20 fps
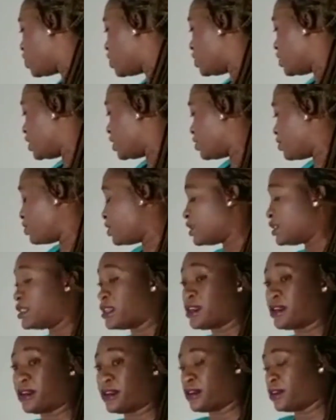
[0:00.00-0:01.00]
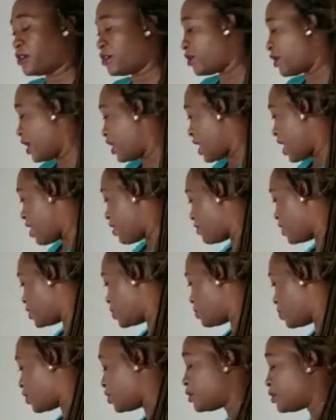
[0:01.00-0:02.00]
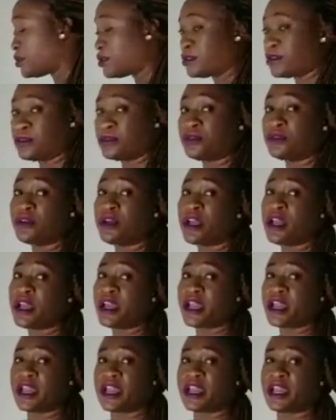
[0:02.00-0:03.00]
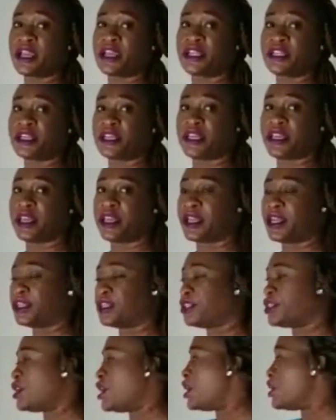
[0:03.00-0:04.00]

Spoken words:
decrease the renal response to ADH.